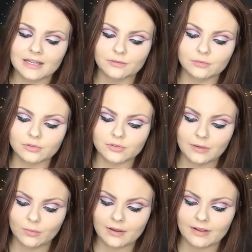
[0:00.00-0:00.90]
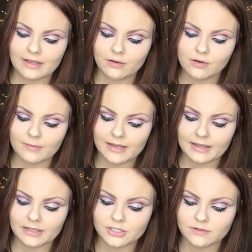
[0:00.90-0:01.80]
and wondering where I get all my
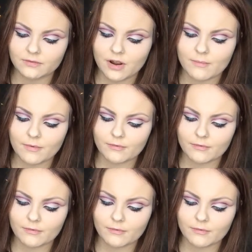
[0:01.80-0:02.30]
eyelashes from